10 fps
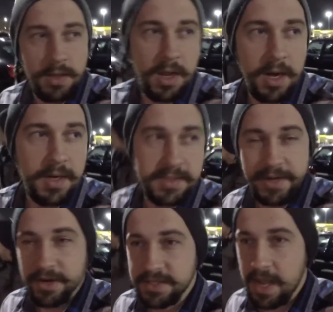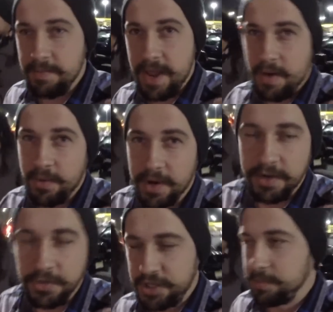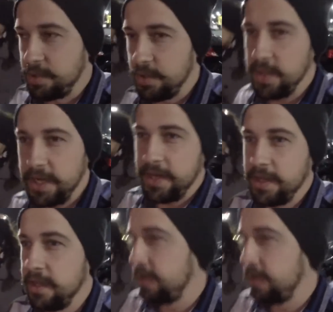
All right, dinner time now. We're gonna do Chipotle